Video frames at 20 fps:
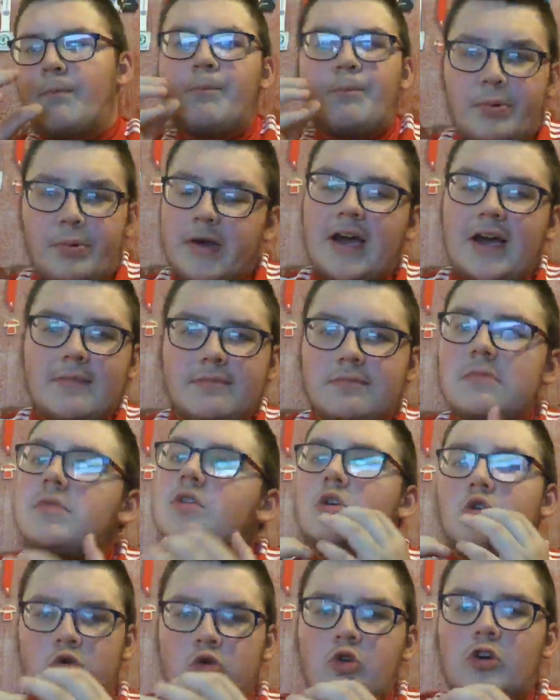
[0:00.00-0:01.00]
But I'm
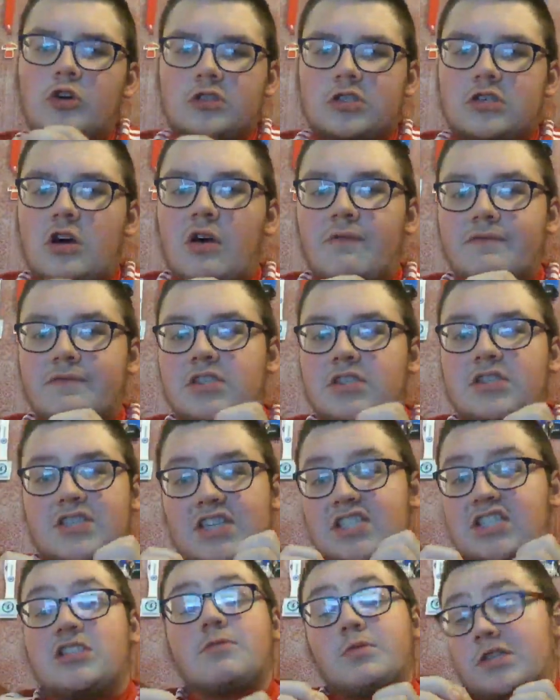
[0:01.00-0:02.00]
not as confident
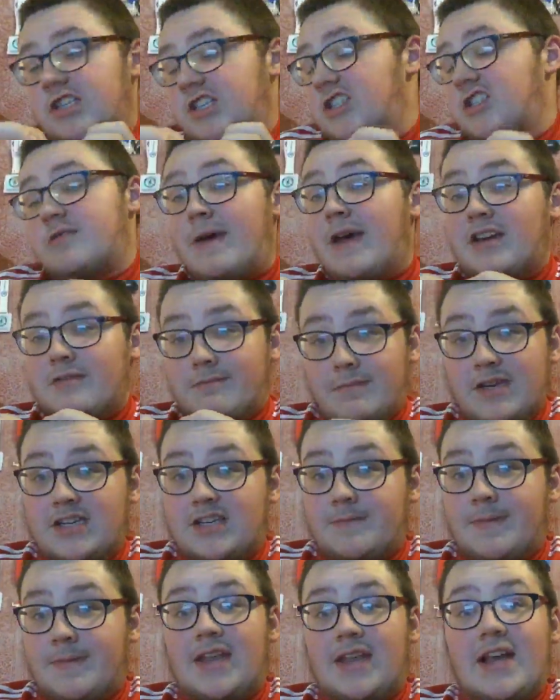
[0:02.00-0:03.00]
as you would expect me to
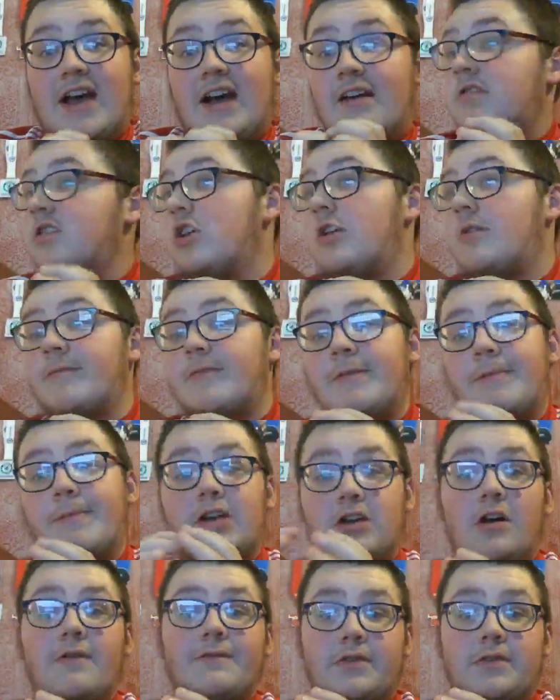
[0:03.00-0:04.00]
be. I would normally be
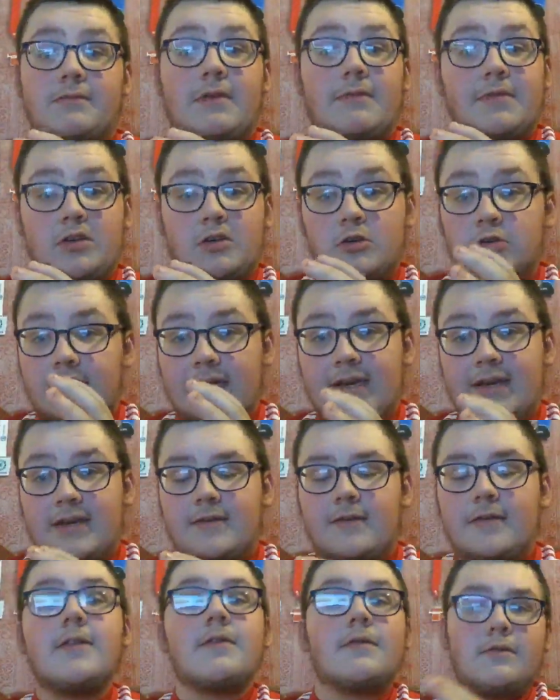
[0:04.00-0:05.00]
confident when we go in
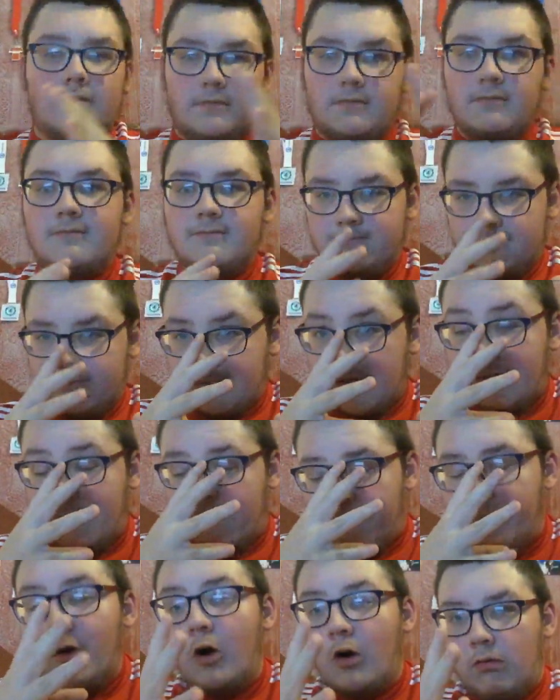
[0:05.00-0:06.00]
with a
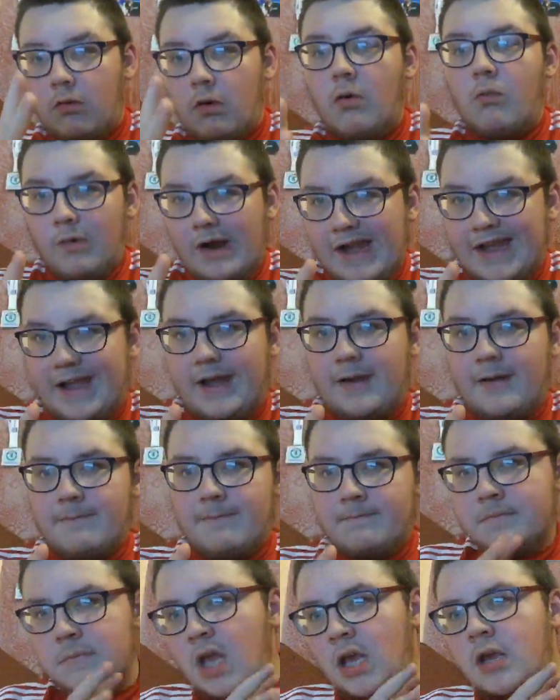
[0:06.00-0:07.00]
4-1 win.
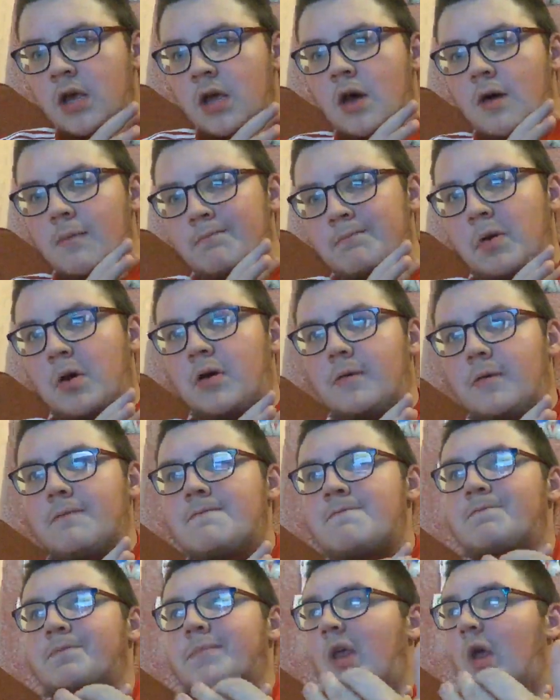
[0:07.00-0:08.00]
But
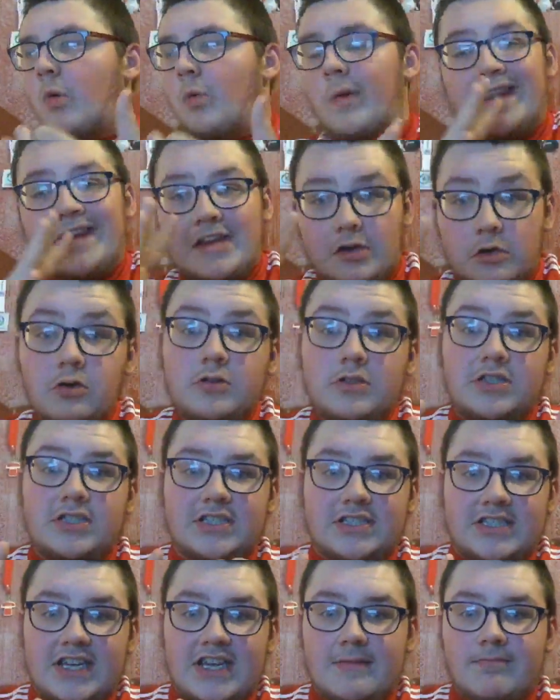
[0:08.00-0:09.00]
when you look at the
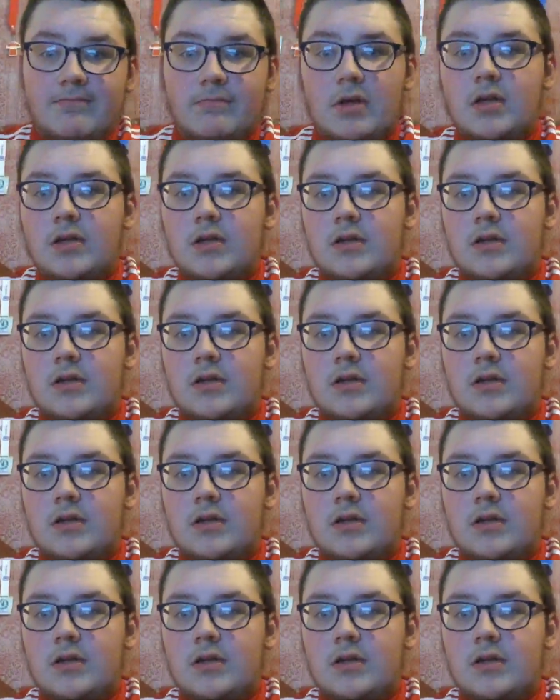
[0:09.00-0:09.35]
team